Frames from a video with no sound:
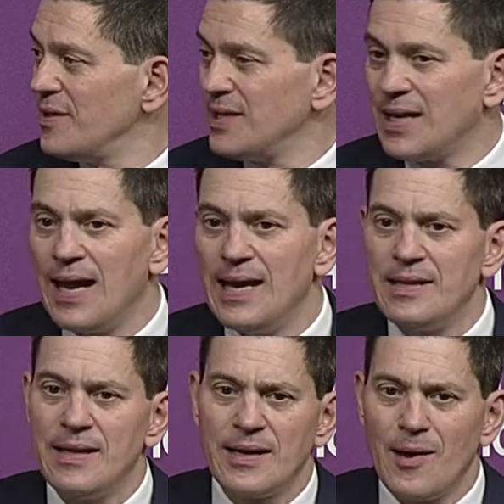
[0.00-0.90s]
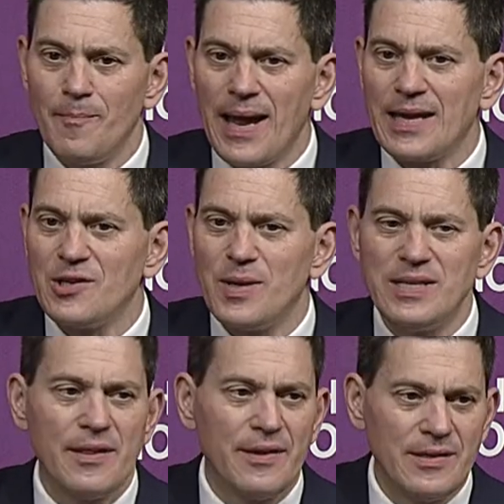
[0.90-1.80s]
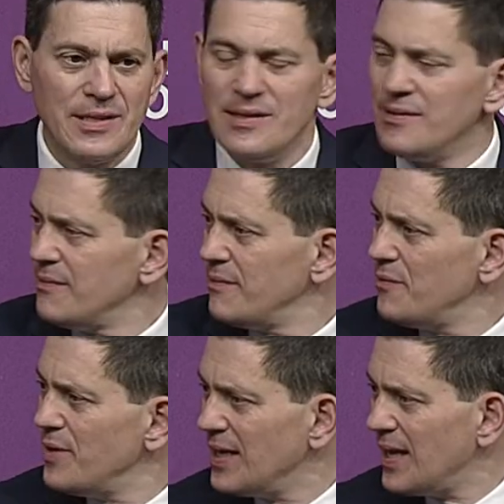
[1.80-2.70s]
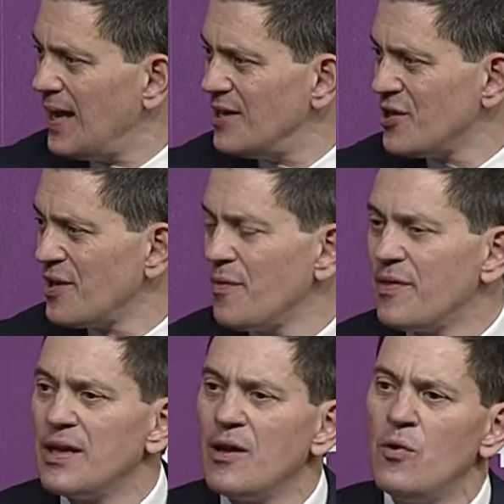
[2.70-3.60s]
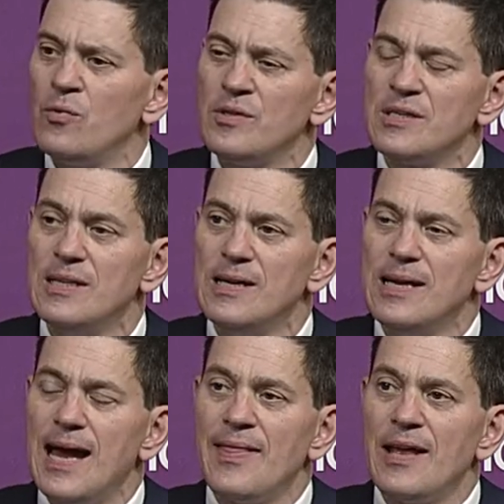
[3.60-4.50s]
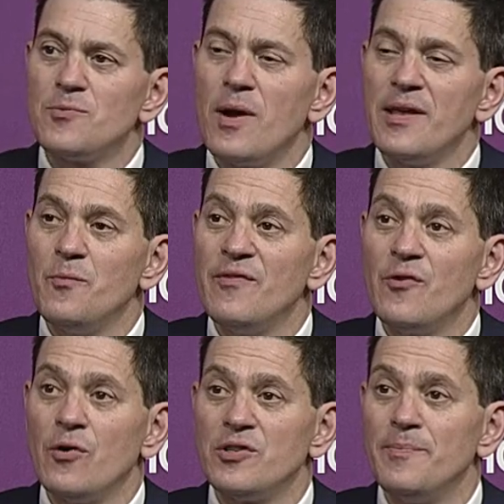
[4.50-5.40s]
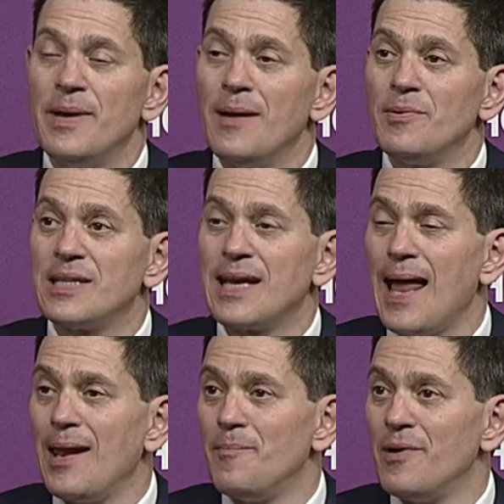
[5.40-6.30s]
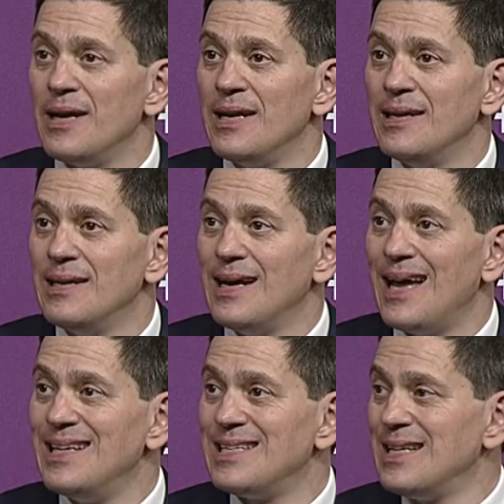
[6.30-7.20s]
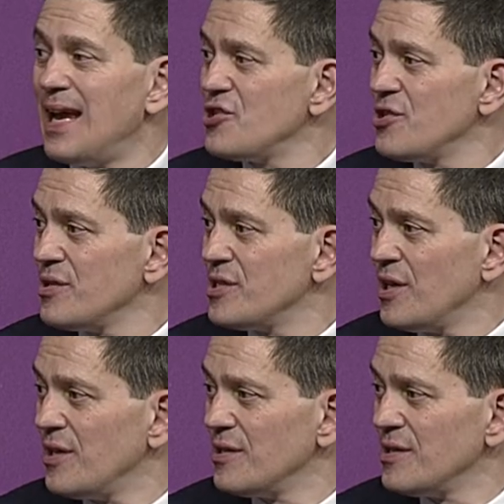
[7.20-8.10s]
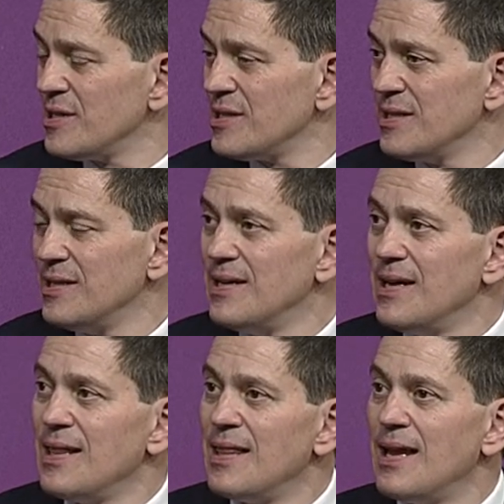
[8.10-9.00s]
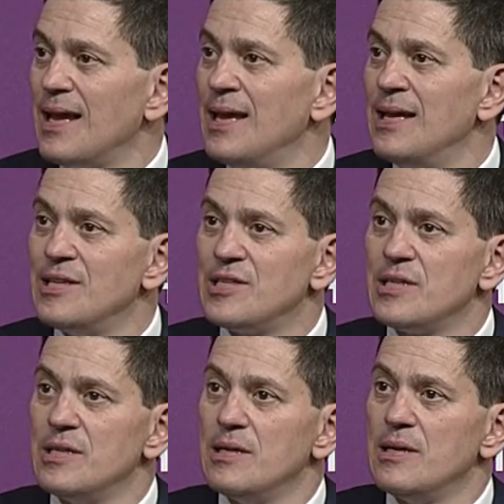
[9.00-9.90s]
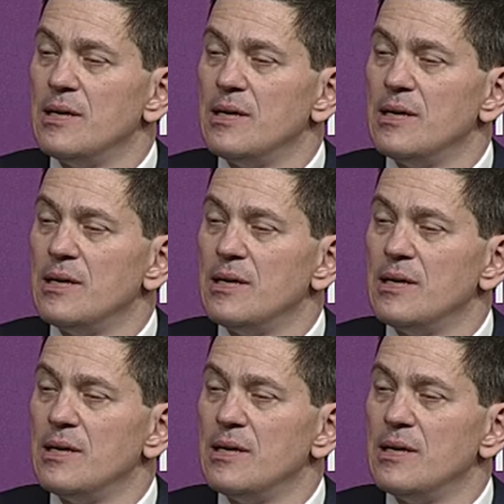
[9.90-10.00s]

for the decade and then come back in 2030 and re-engage, I don't think holds. And that's why I think we've got to be able to calibrate an international stance that is